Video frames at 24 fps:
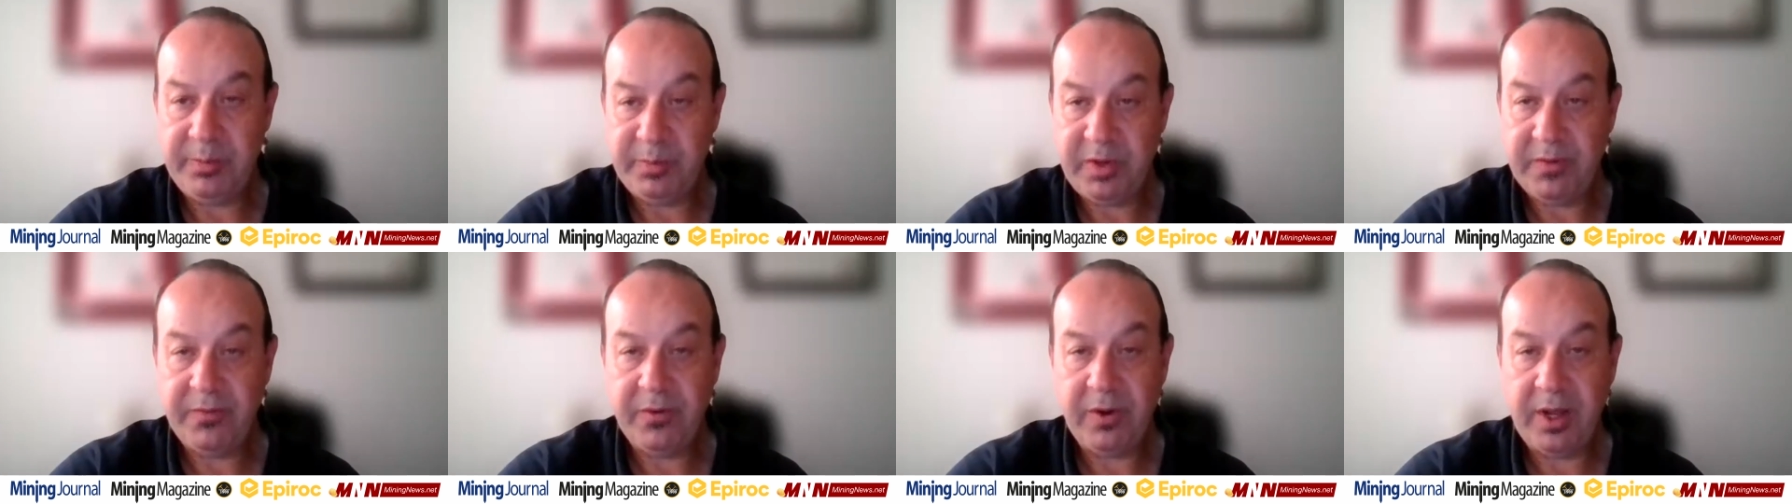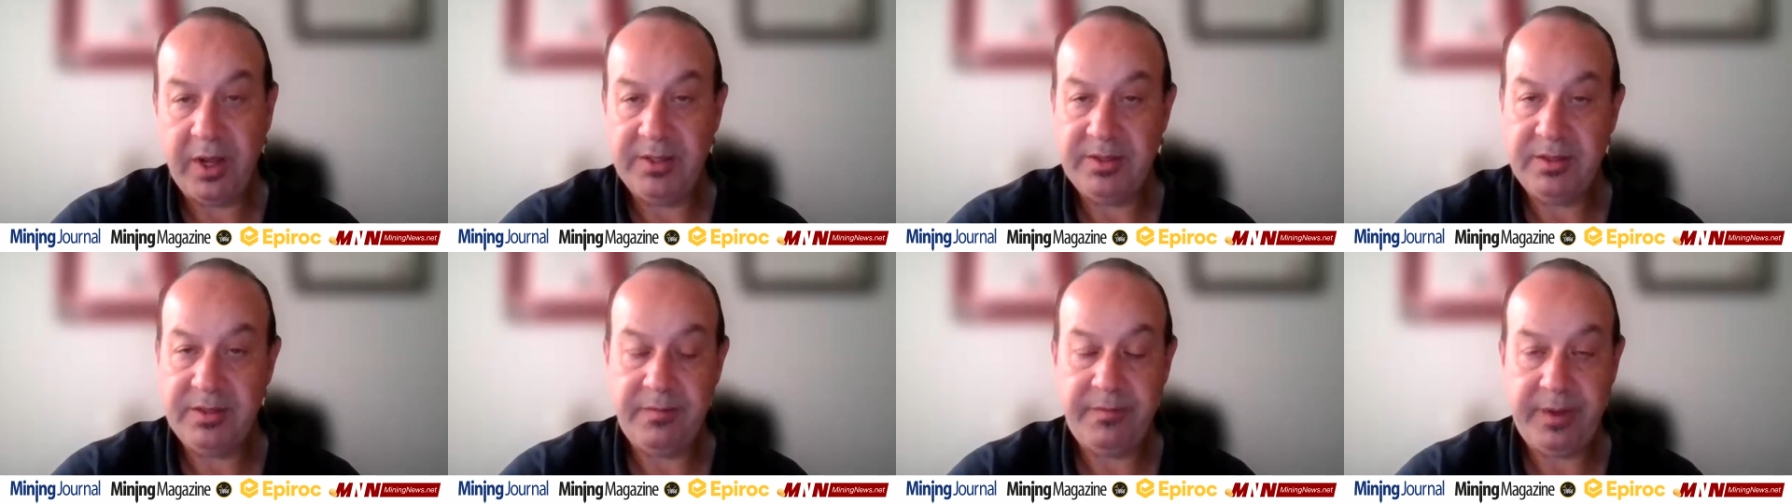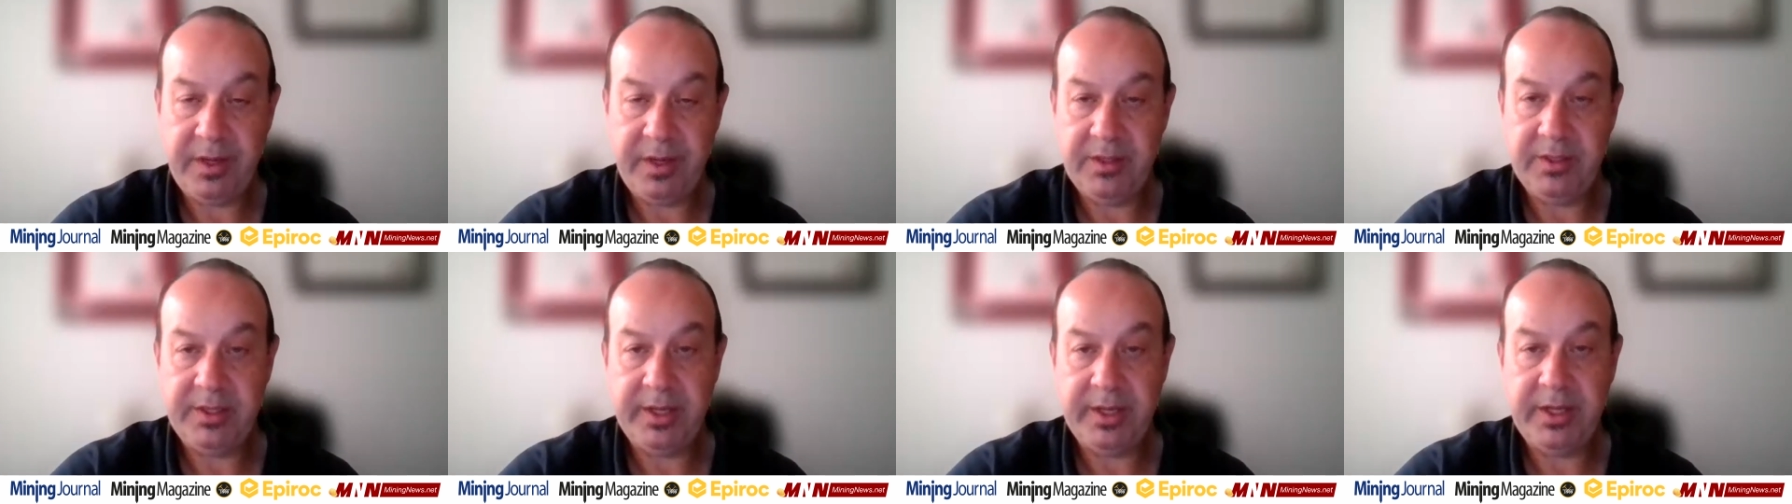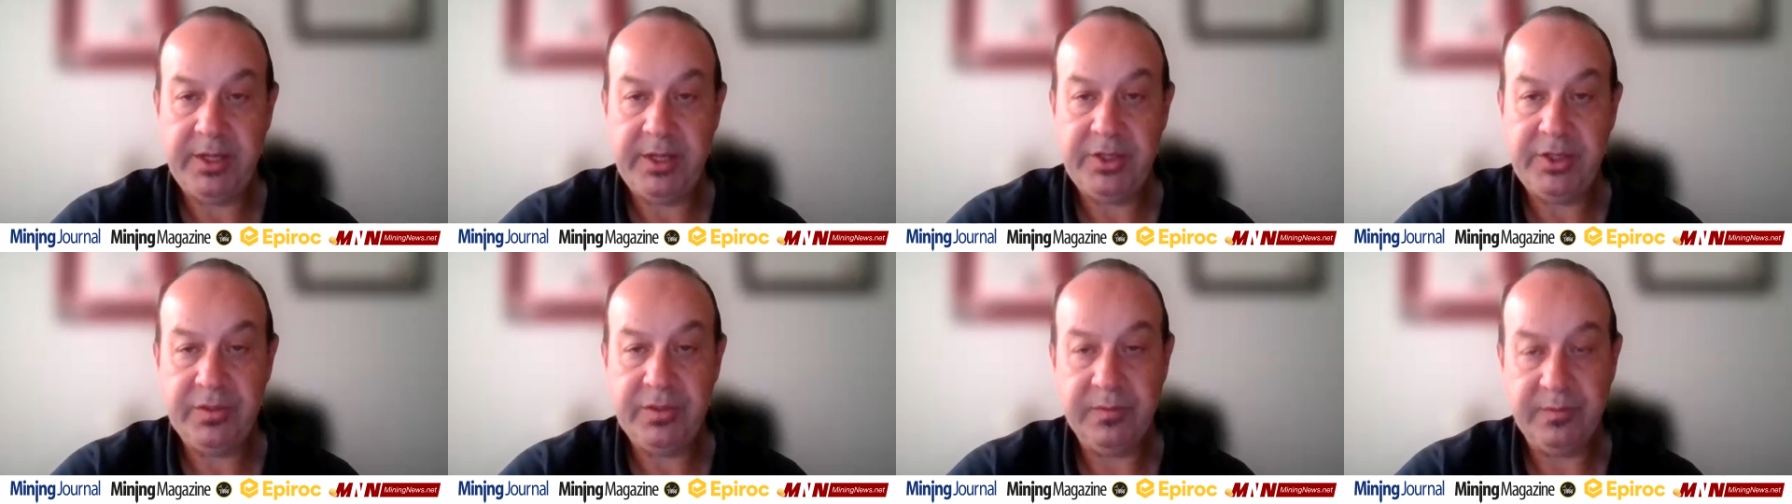Provides the
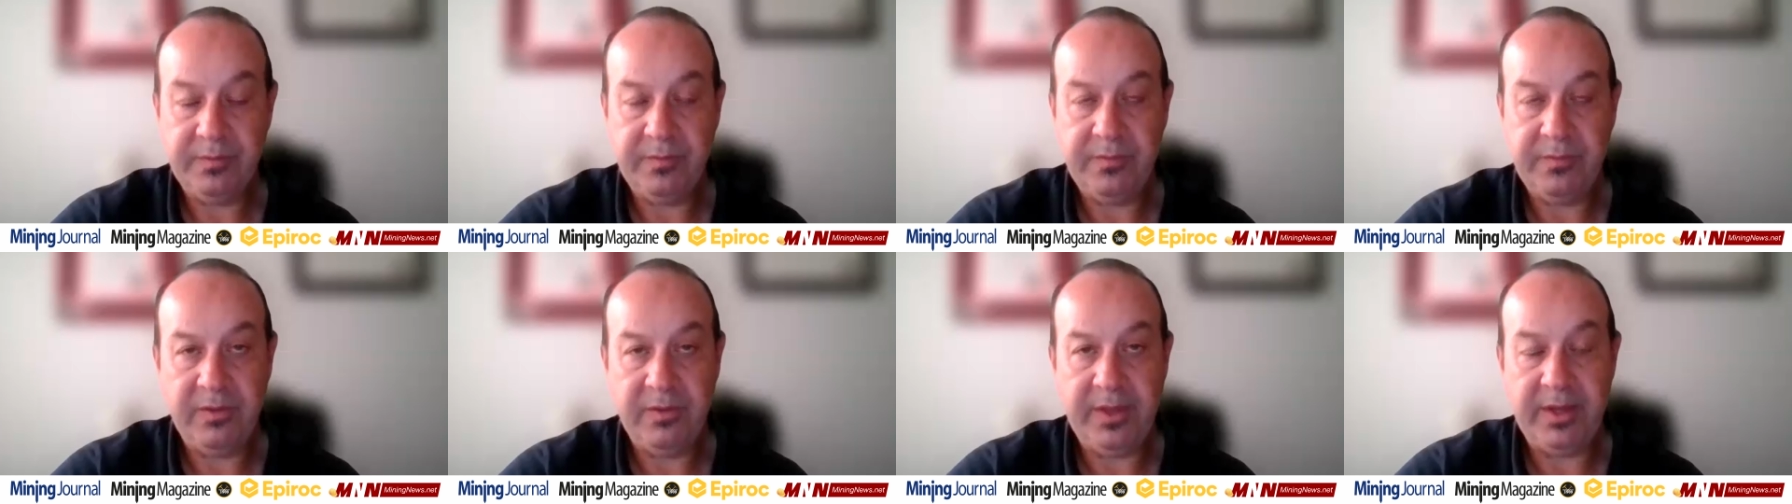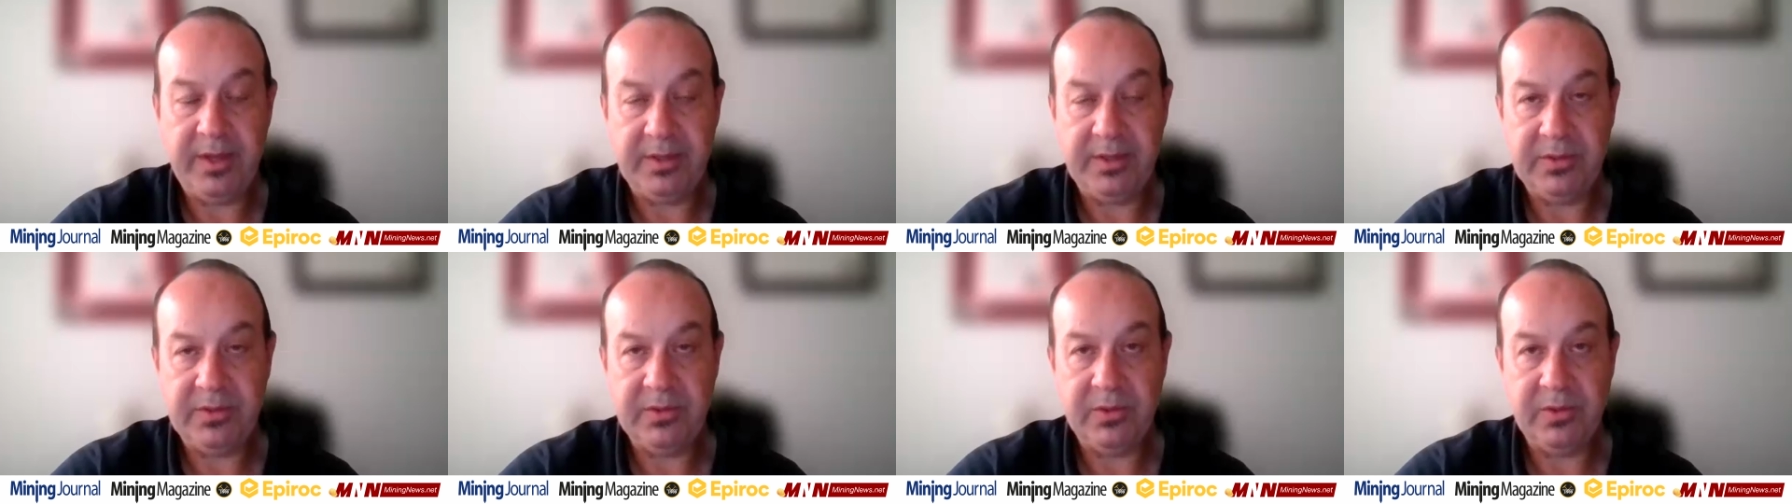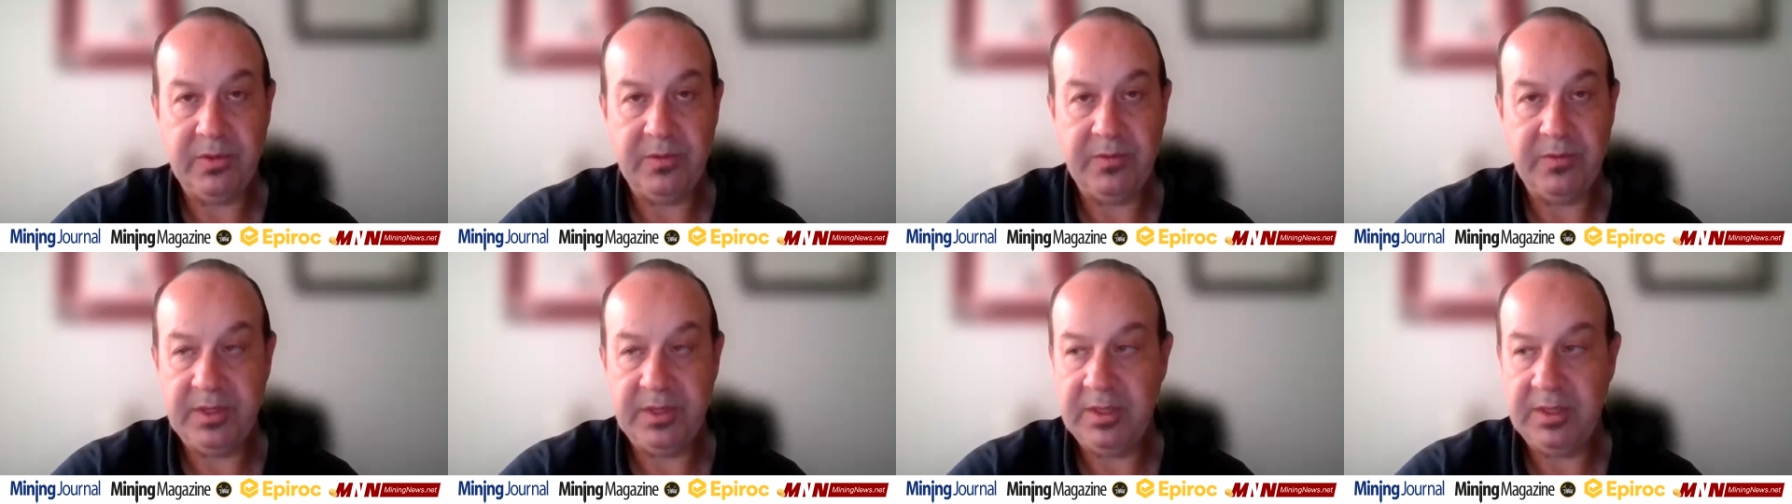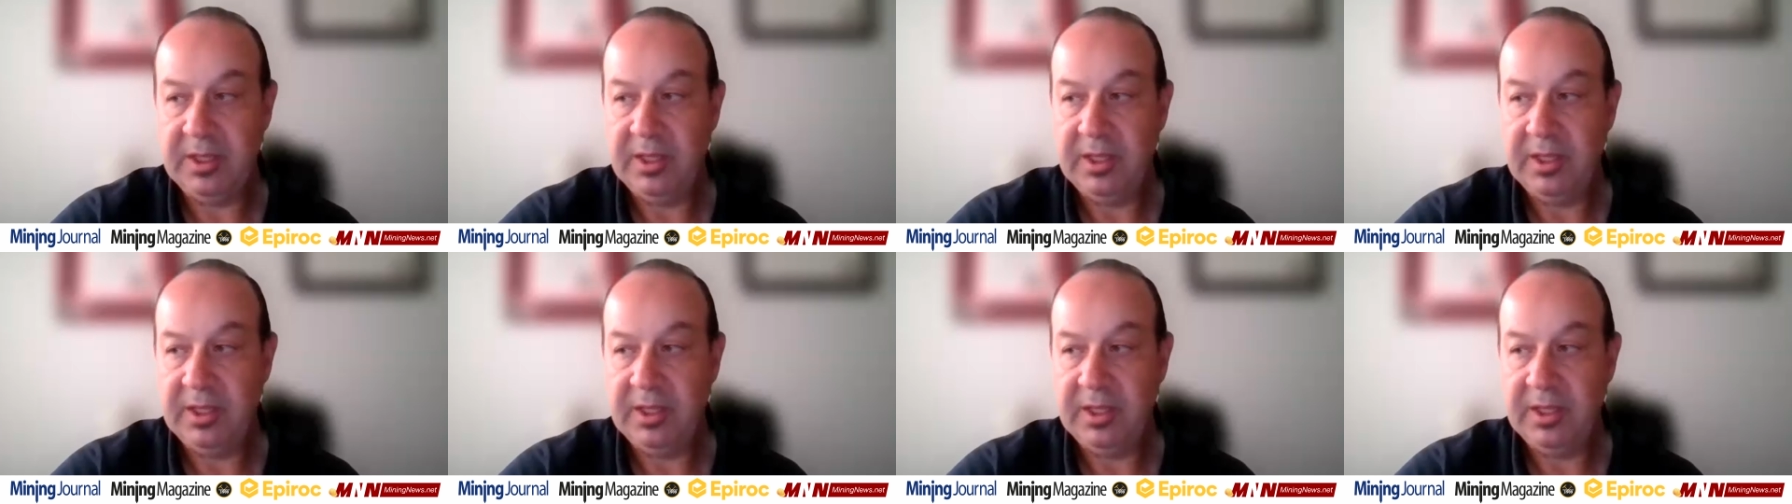foundation for that sort of